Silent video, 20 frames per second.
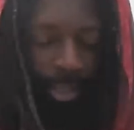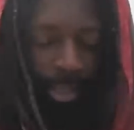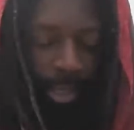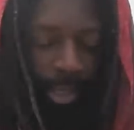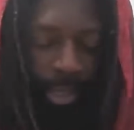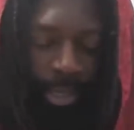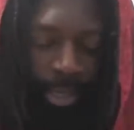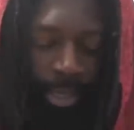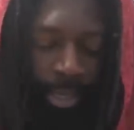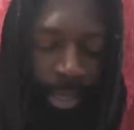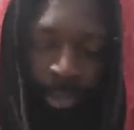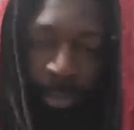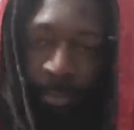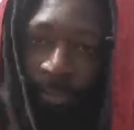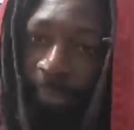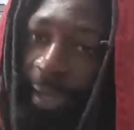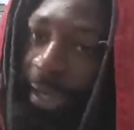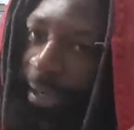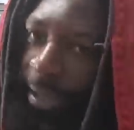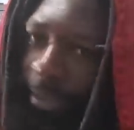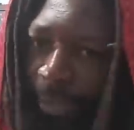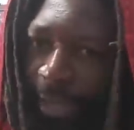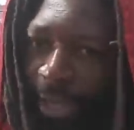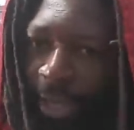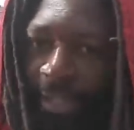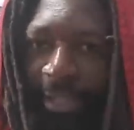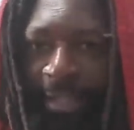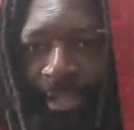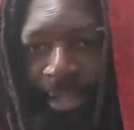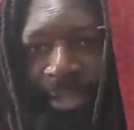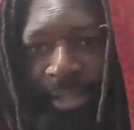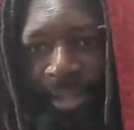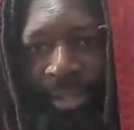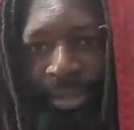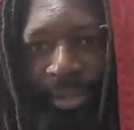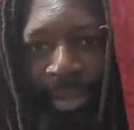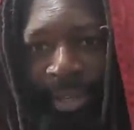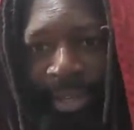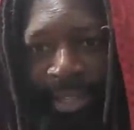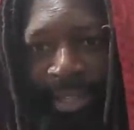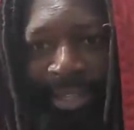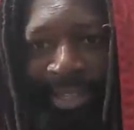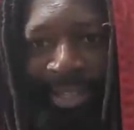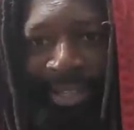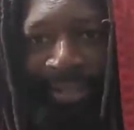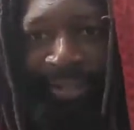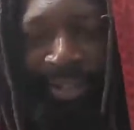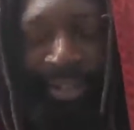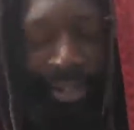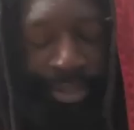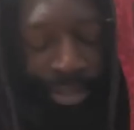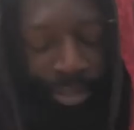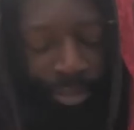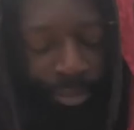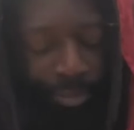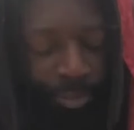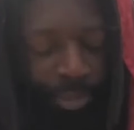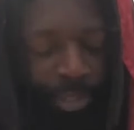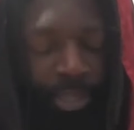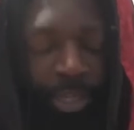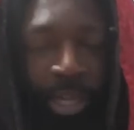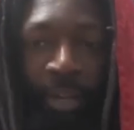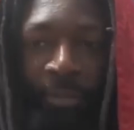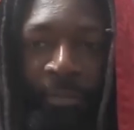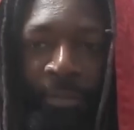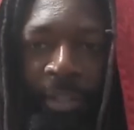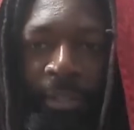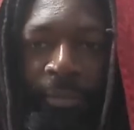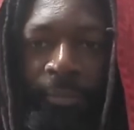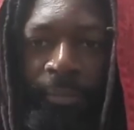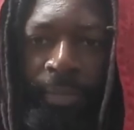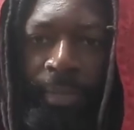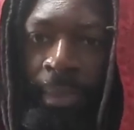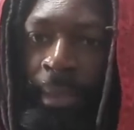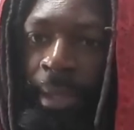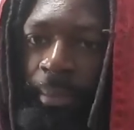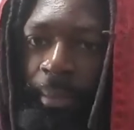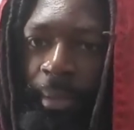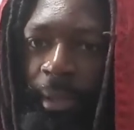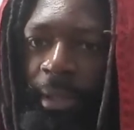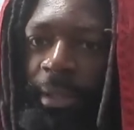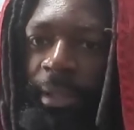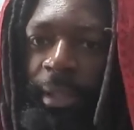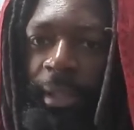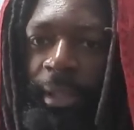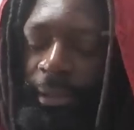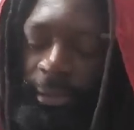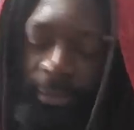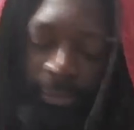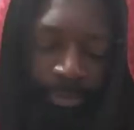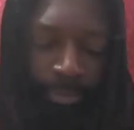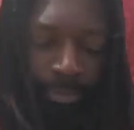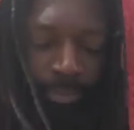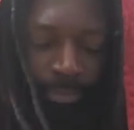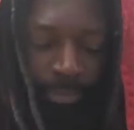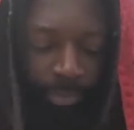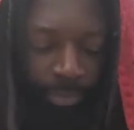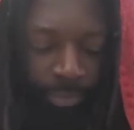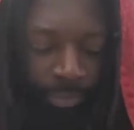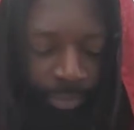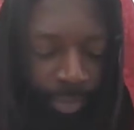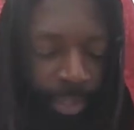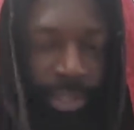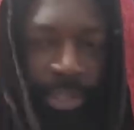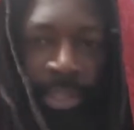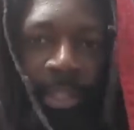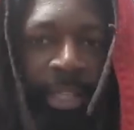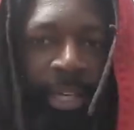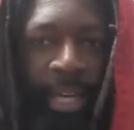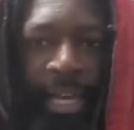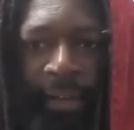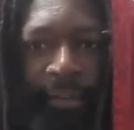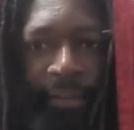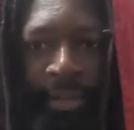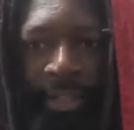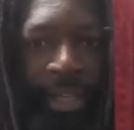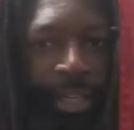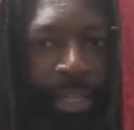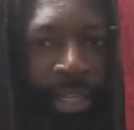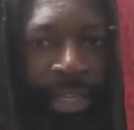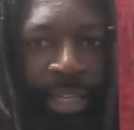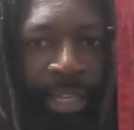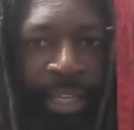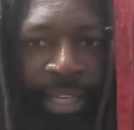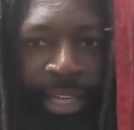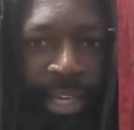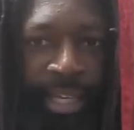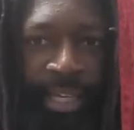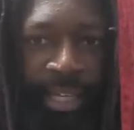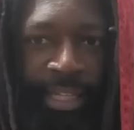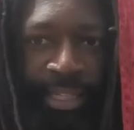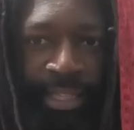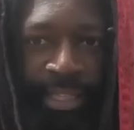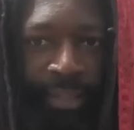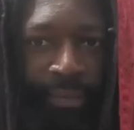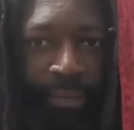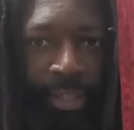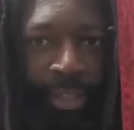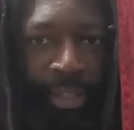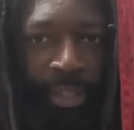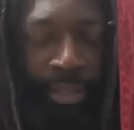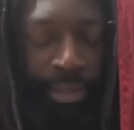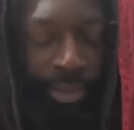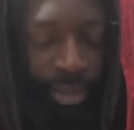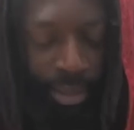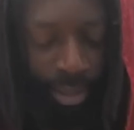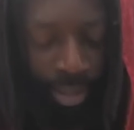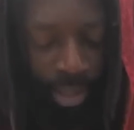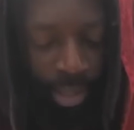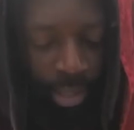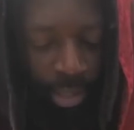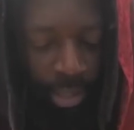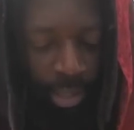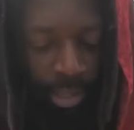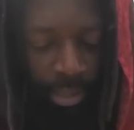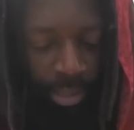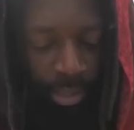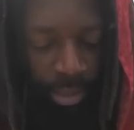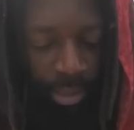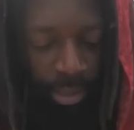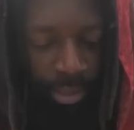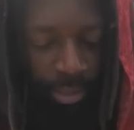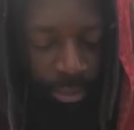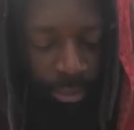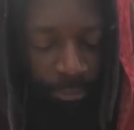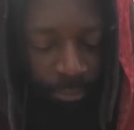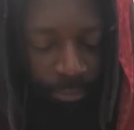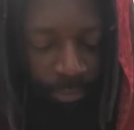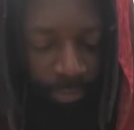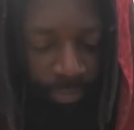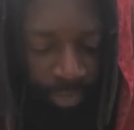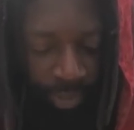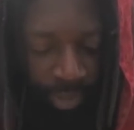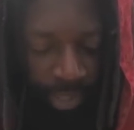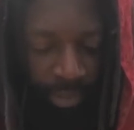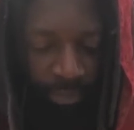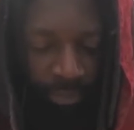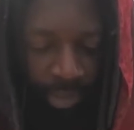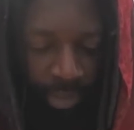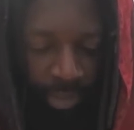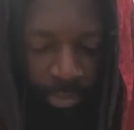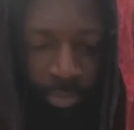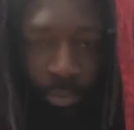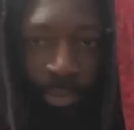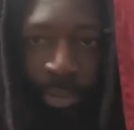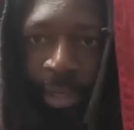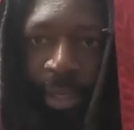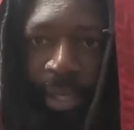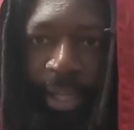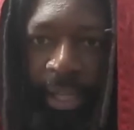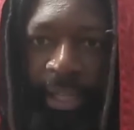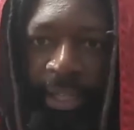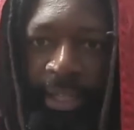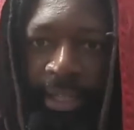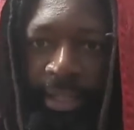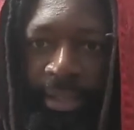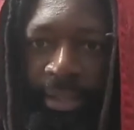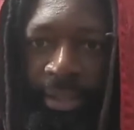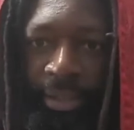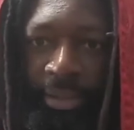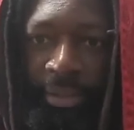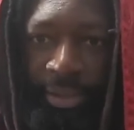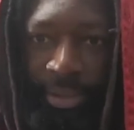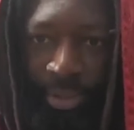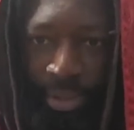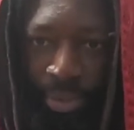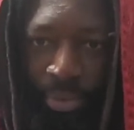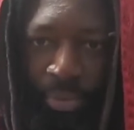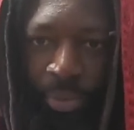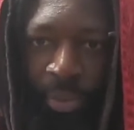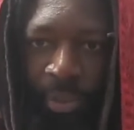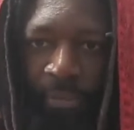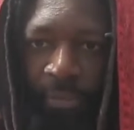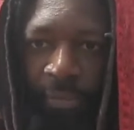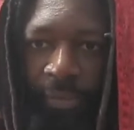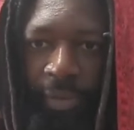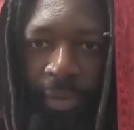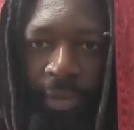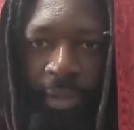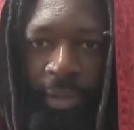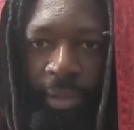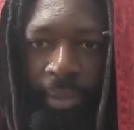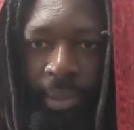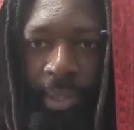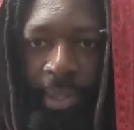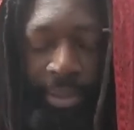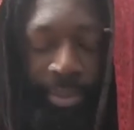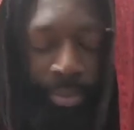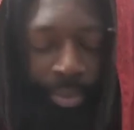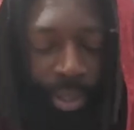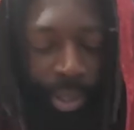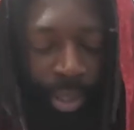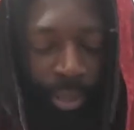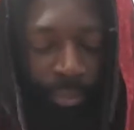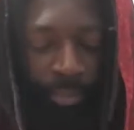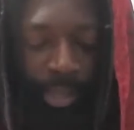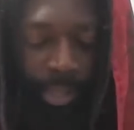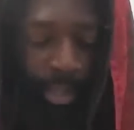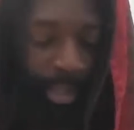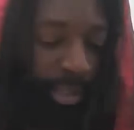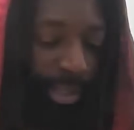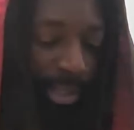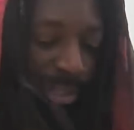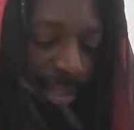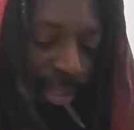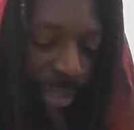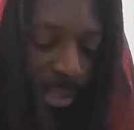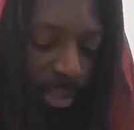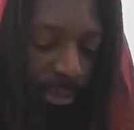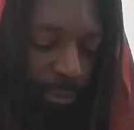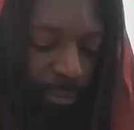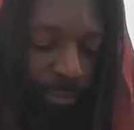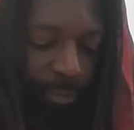Back in the past, I used to do EDC videos pretty often, but you know, this year I haven't done any EDC videos. So, definitely want to at least do one for 2020 in my EDC.